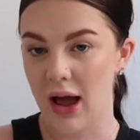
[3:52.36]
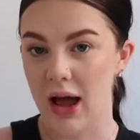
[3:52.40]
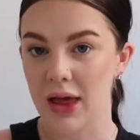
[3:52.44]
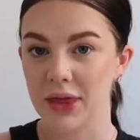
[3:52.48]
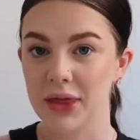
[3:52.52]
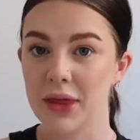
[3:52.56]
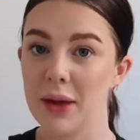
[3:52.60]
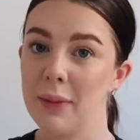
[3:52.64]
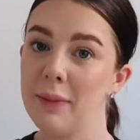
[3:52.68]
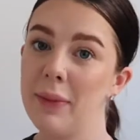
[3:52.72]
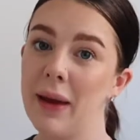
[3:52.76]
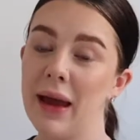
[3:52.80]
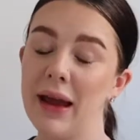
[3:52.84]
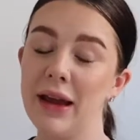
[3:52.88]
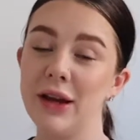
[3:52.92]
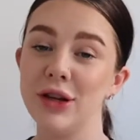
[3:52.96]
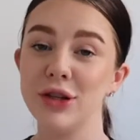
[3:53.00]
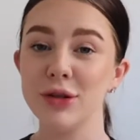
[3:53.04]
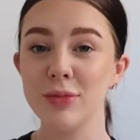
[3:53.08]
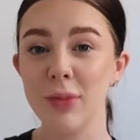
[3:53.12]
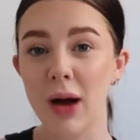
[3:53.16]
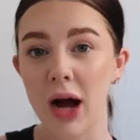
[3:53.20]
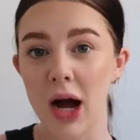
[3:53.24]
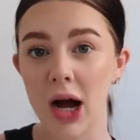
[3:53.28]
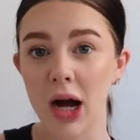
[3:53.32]
the
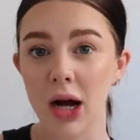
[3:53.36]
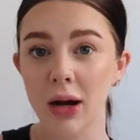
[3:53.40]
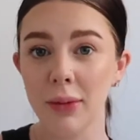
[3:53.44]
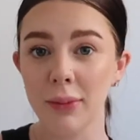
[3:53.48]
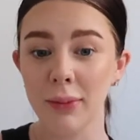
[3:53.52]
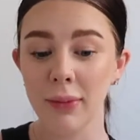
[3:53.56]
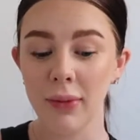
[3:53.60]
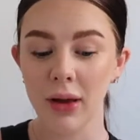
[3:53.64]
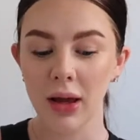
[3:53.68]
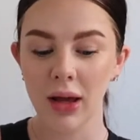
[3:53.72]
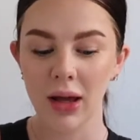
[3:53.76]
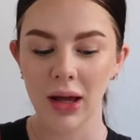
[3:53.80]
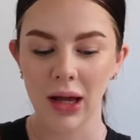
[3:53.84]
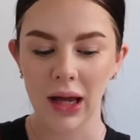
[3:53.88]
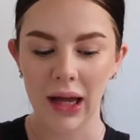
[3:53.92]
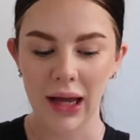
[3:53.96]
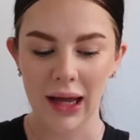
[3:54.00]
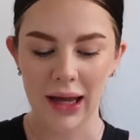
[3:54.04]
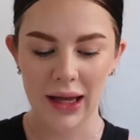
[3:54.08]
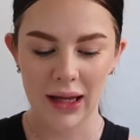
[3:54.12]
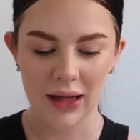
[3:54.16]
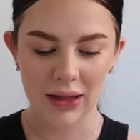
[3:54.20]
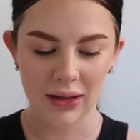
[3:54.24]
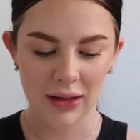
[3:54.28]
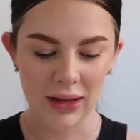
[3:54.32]
beige mom
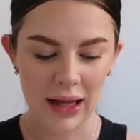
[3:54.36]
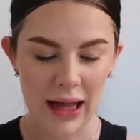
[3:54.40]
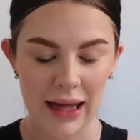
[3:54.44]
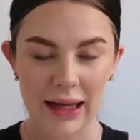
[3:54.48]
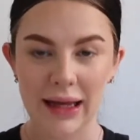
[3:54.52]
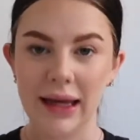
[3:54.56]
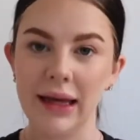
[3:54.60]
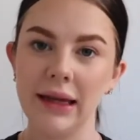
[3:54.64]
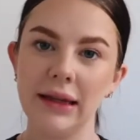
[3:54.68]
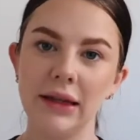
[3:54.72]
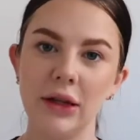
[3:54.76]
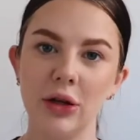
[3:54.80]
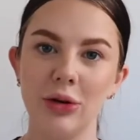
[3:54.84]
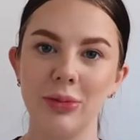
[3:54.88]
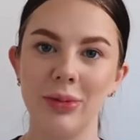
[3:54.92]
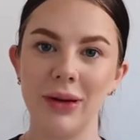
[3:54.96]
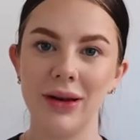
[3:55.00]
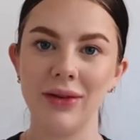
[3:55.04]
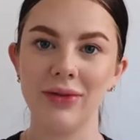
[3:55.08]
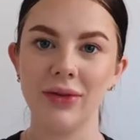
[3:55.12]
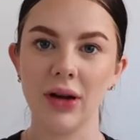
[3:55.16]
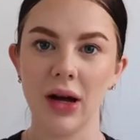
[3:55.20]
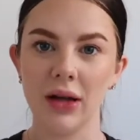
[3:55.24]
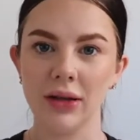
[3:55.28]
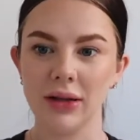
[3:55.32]
and liking a little bit
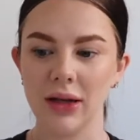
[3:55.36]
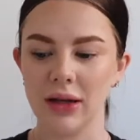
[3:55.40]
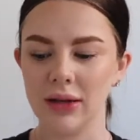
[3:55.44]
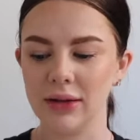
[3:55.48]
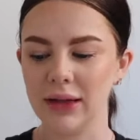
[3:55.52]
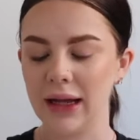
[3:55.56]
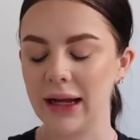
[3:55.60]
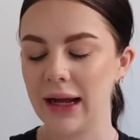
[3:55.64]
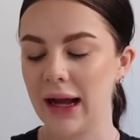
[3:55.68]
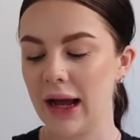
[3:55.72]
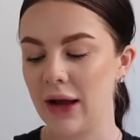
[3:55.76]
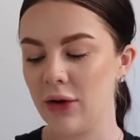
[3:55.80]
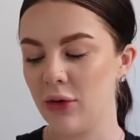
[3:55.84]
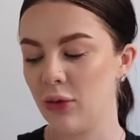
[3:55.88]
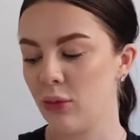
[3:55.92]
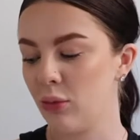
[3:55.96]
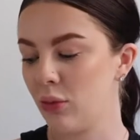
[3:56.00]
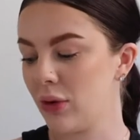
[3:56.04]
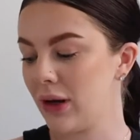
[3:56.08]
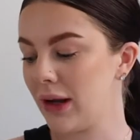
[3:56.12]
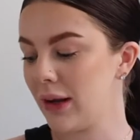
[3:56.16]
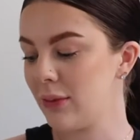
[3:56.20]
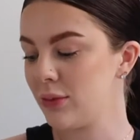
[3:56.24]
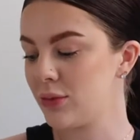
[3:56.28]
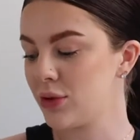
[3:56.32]
of color. Like, I don't
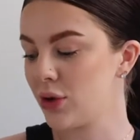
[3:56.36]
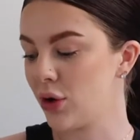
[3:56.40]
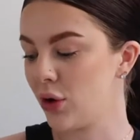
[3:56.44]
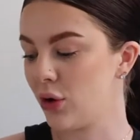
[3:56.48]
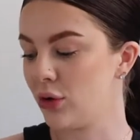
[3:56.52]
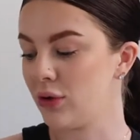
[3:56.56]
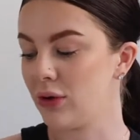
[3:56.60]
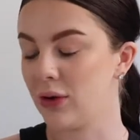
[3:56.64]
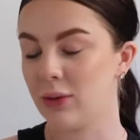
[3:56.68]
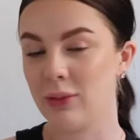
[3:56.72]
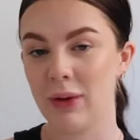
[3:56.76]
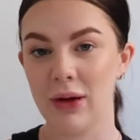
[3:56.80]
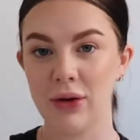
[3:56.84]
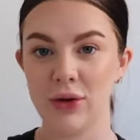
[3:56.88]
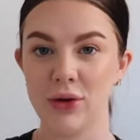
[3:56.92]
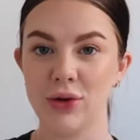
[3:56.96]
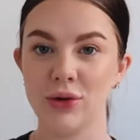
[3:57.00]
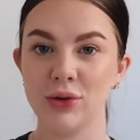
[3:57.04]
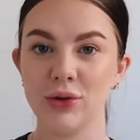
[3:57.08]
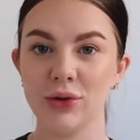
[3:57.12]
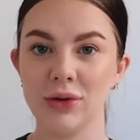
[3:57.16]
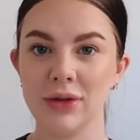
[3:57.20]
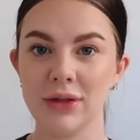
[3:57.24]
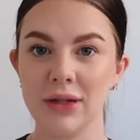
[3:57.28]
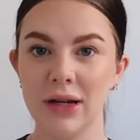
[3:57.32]
want him to only wear
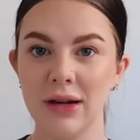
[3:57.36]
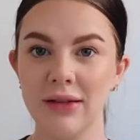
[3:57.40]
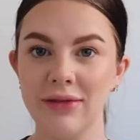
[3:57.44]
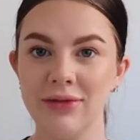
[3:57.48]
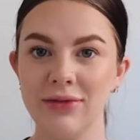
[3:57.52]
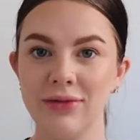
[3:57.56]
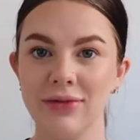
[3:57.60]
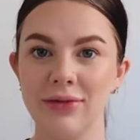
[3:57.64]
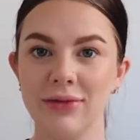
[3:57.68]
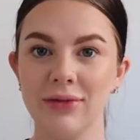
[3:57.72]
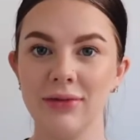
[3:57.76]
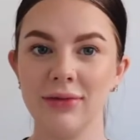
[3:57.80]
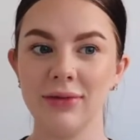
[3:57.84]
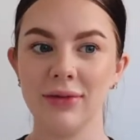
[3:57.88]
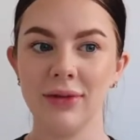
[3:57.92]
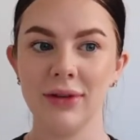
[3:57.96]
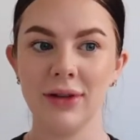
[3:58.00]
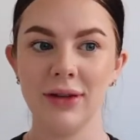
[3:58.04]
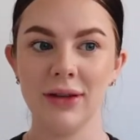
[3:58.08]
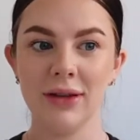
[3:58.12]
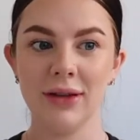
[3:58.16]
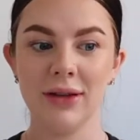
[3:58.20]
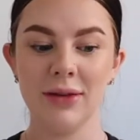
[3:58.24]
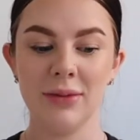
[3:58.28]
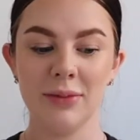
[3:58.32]
neutral stuff
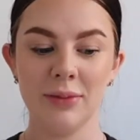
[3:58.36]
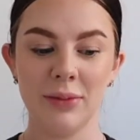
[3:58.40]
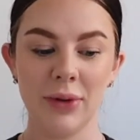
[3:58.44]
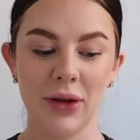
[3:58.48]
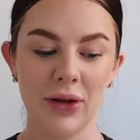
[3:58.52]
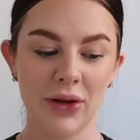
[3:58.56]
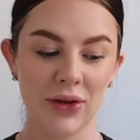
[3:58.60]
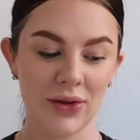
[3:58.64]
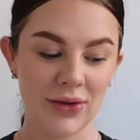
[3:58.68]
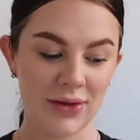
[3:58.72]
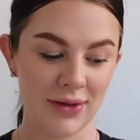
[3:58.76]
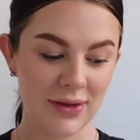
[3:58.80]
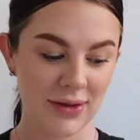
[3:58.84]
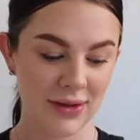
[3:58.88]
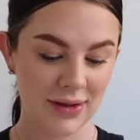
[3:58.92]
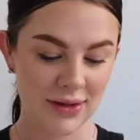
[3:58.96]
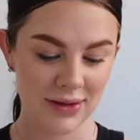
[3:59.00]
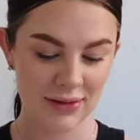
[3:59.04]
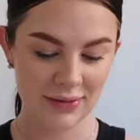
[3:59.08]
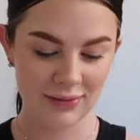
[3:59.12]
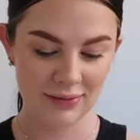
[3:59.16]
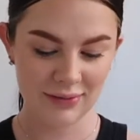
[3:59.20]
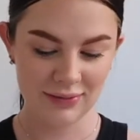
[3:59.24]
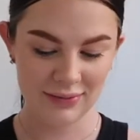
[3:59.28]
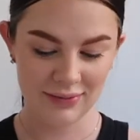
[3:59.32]
because
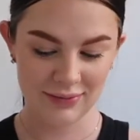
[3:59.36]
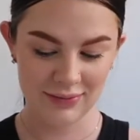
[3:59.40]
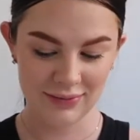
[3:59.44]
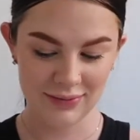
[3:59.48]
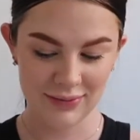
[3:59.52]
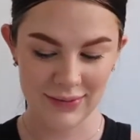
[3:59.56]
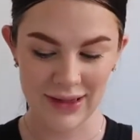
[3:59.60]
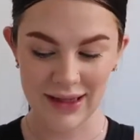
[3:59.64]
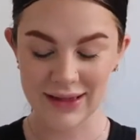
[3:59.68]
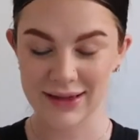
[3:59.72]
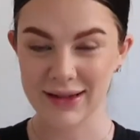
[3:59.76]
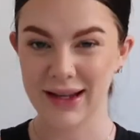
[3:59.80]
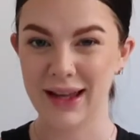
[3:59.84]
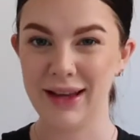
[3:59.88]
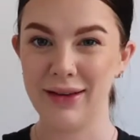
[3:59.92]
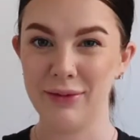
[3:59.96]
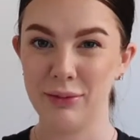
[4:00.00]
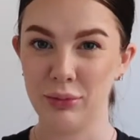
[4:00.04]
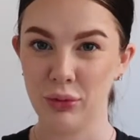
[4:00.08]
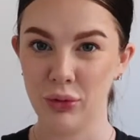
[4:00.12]
that's kind of